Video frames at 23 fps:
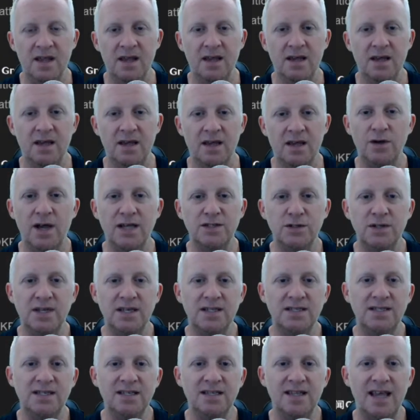So as you can
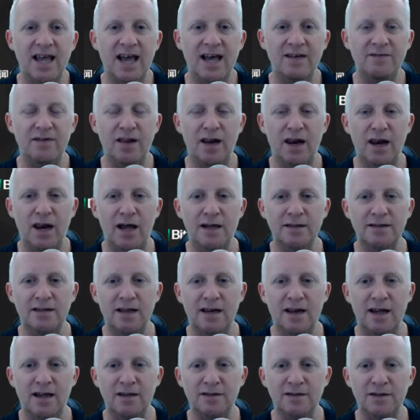see, they have a lot, a
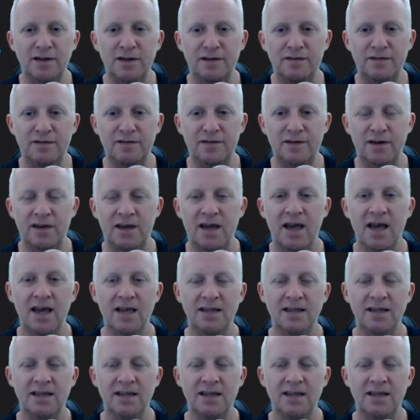lot of, uh,